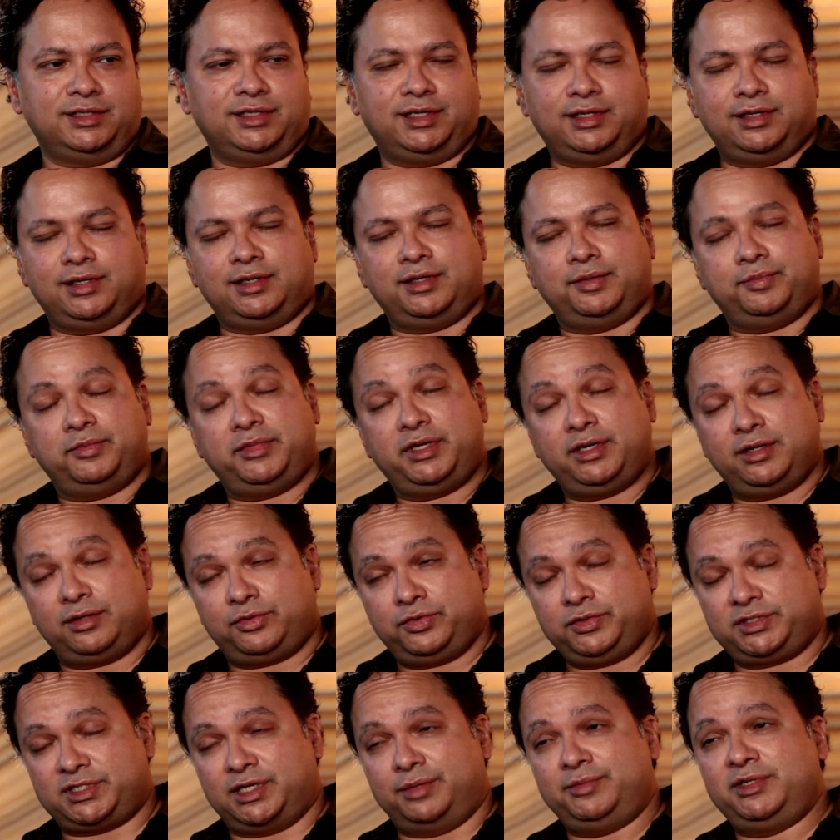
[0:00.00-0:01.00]
And I mean,
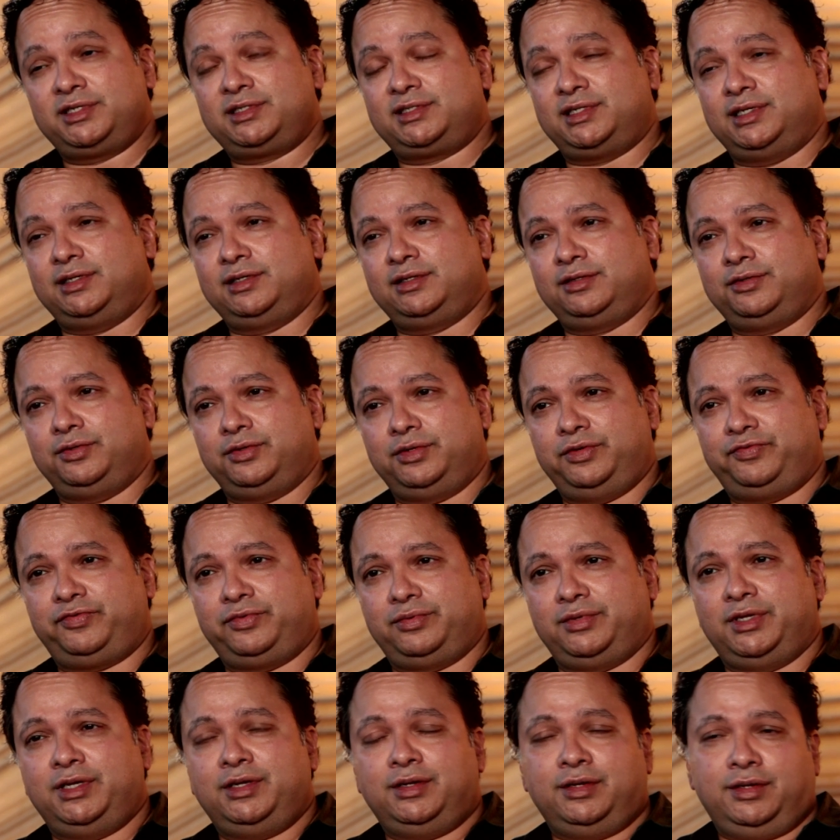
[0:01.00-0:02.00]
to some extent, if
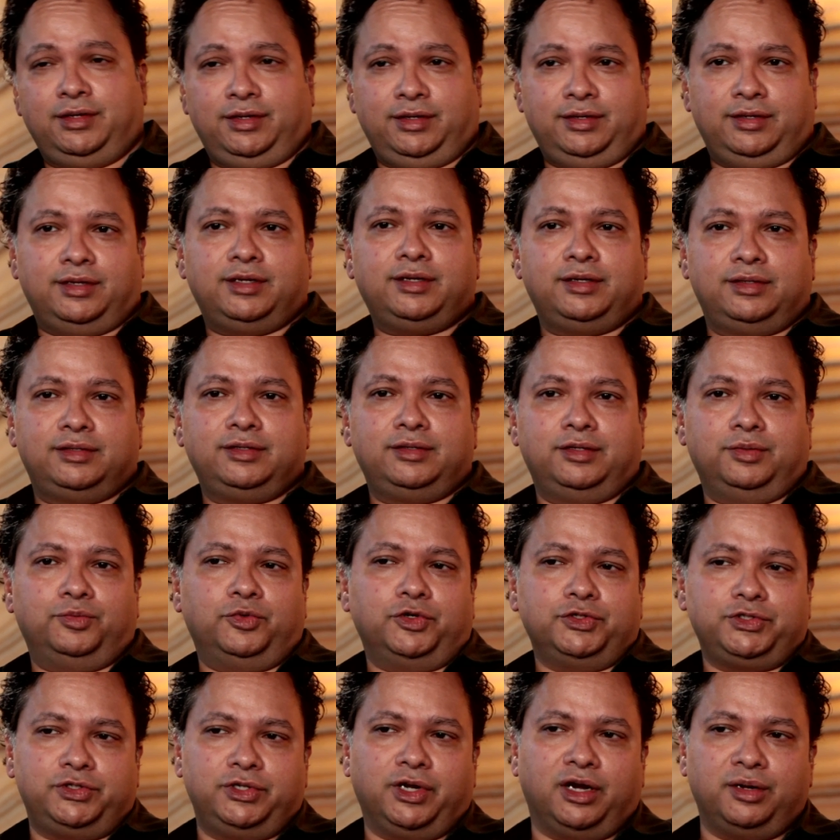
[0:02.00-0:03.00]
the
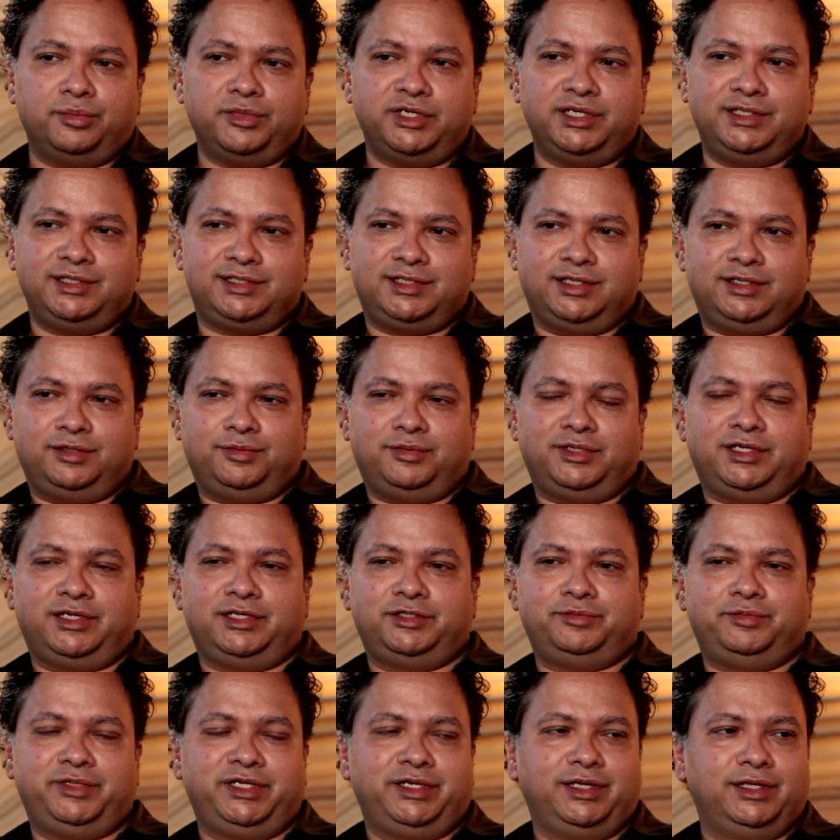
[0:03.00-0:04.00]
most dominant cinema
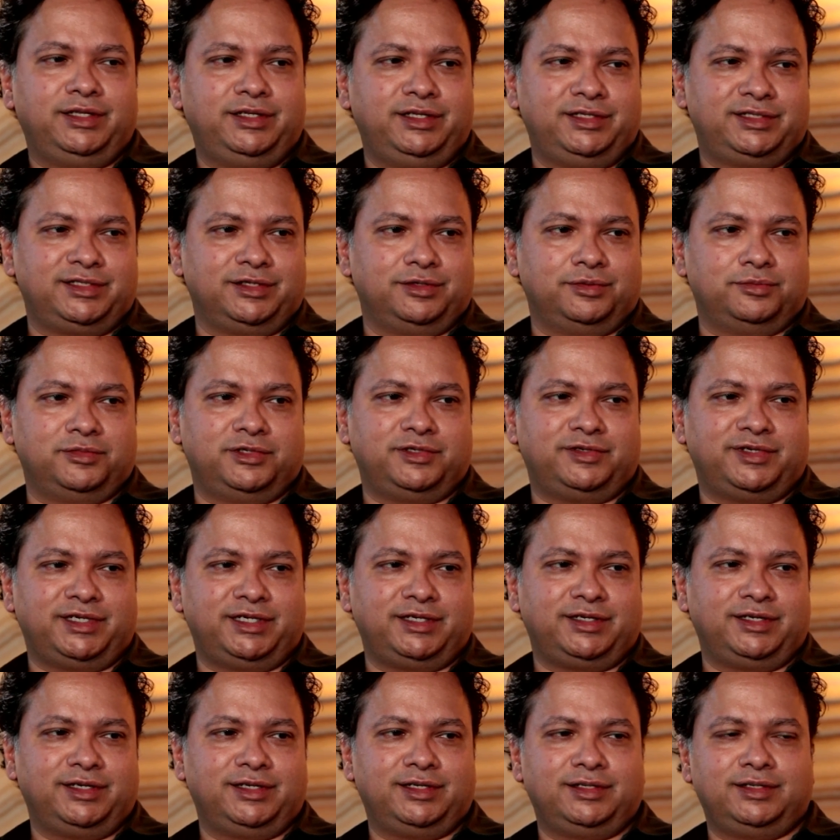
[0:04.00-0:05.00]
has been Hindi cinema,
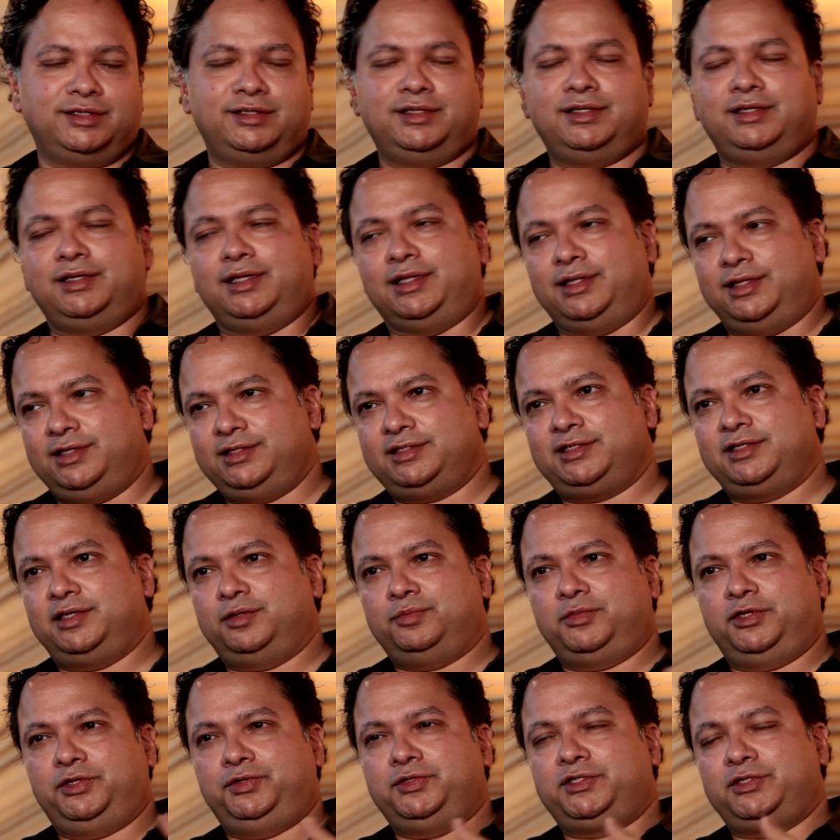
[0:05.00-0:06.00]
right? And in Hindi
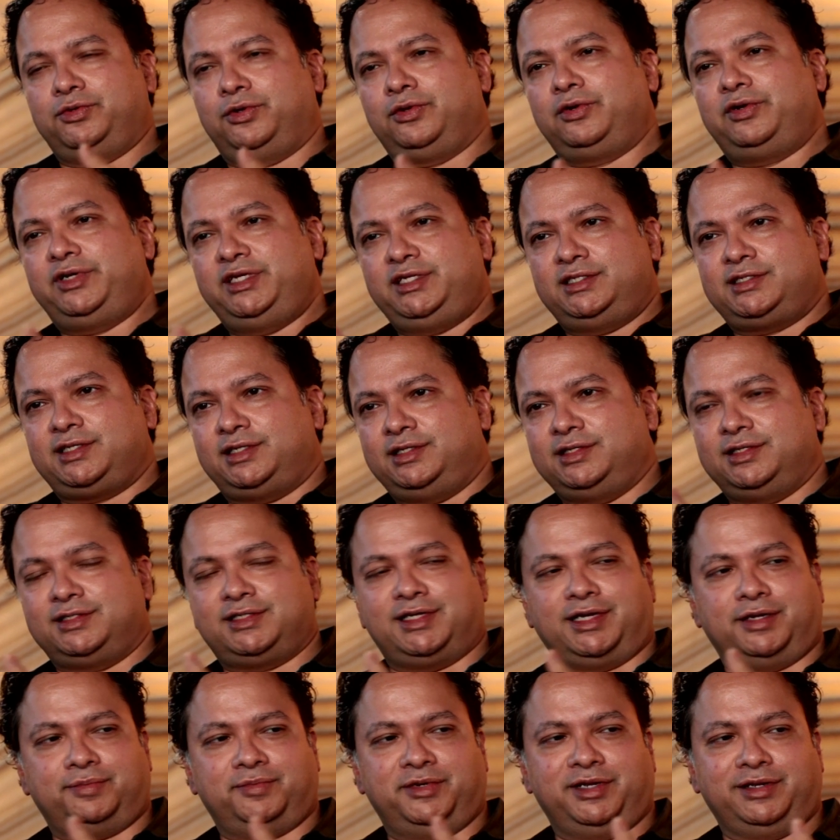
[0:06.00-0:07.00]
cinema, you already see this
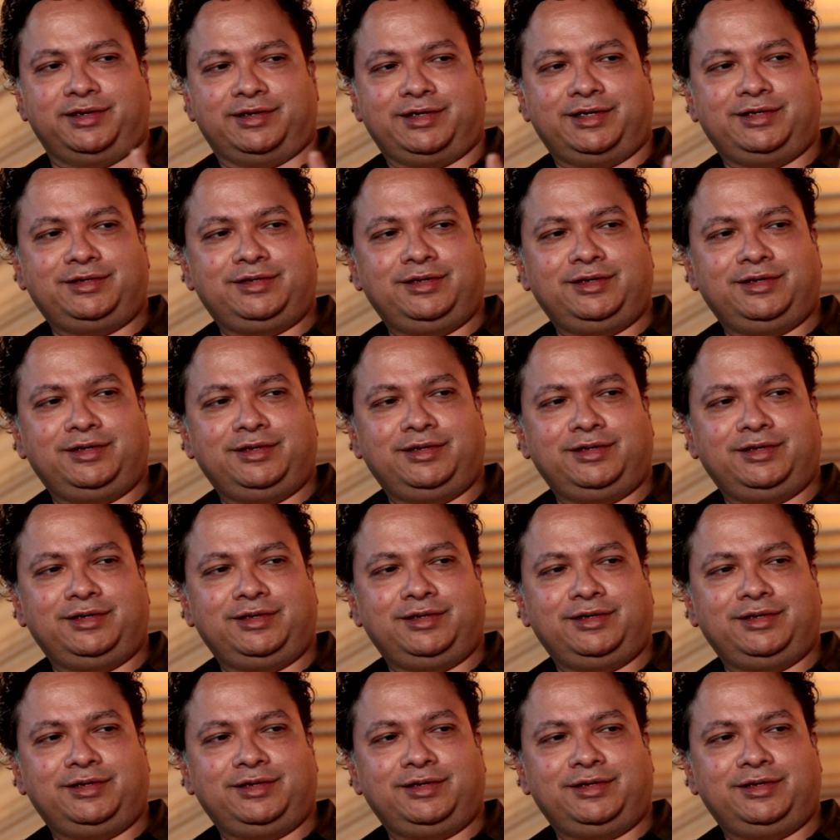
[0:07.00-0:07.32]
happening, right?